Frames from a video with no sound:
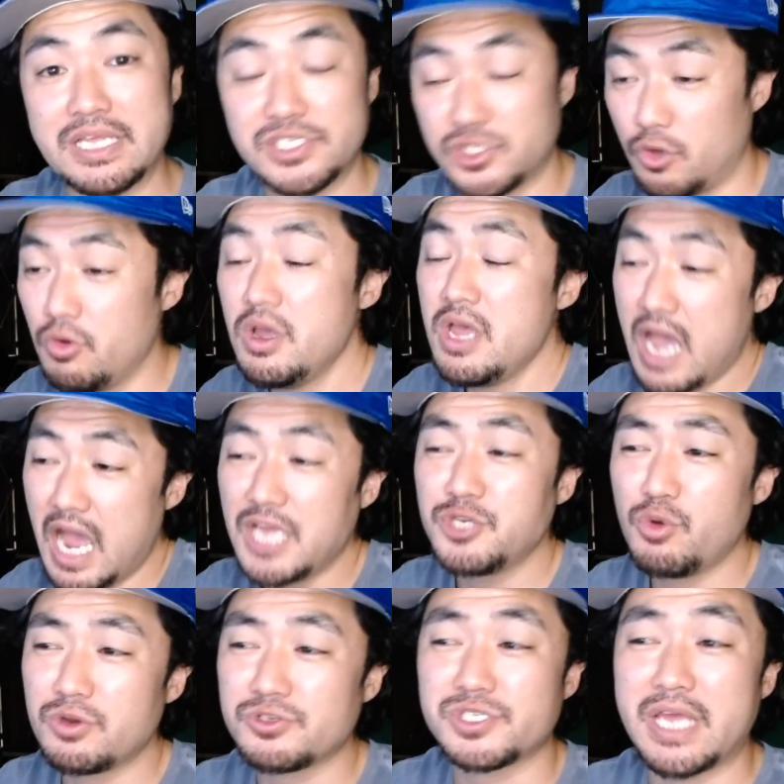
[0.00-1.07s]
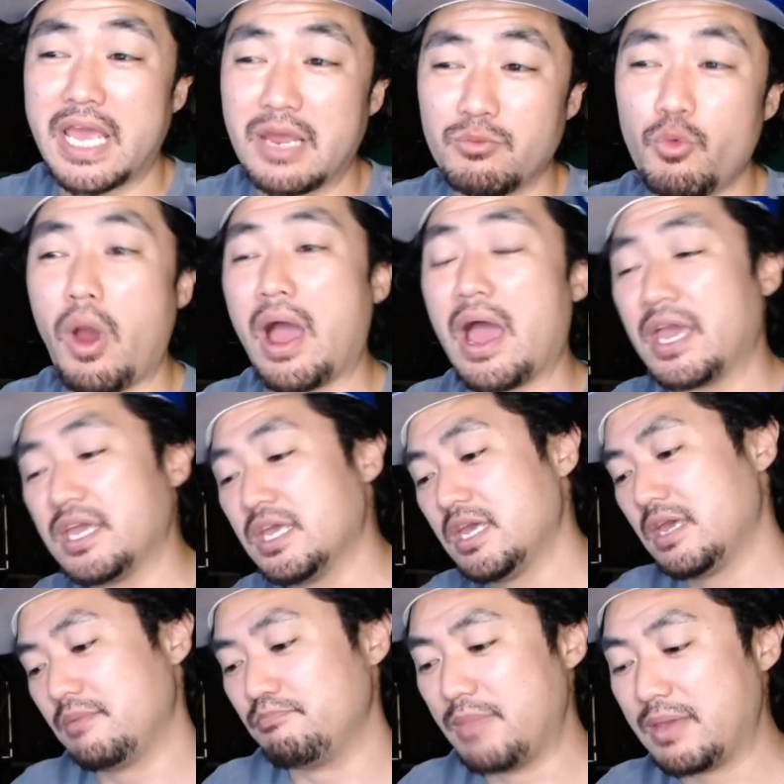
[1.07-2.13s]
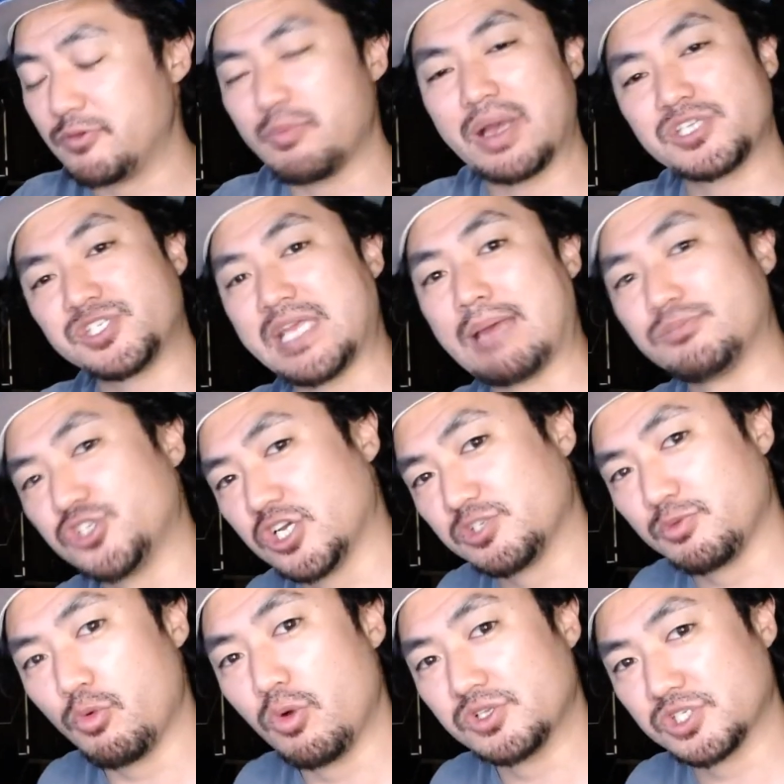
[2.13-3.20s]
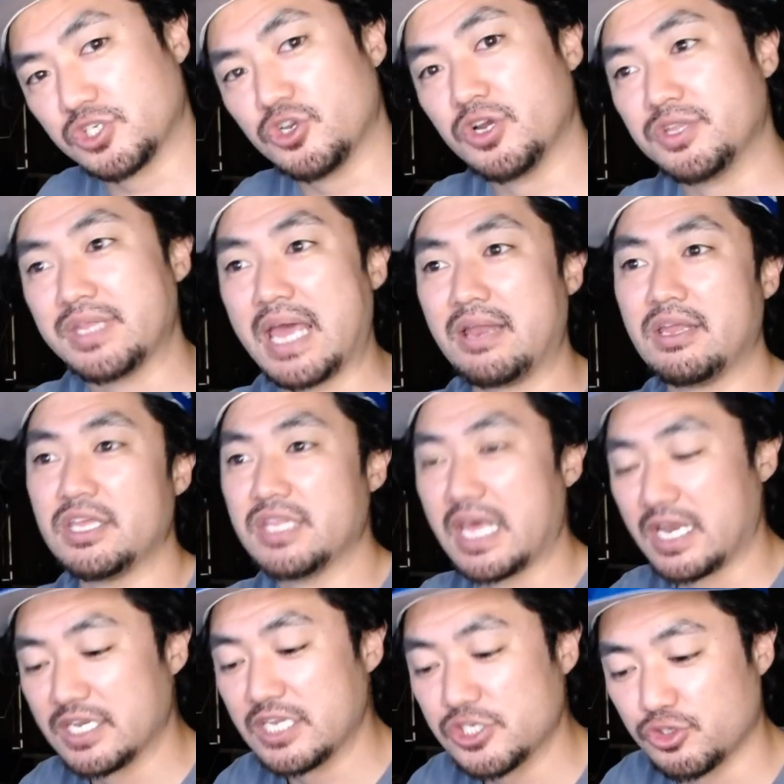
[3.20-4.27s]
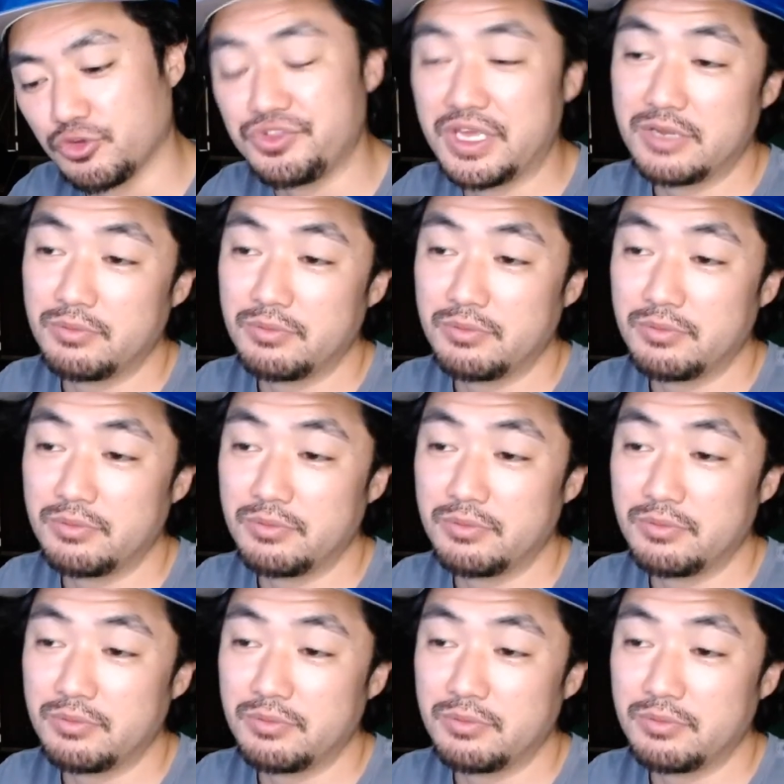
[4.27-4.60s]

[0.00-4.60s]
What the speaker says: So I do understand why maybe my snap judgment wasn't good in that initial thing.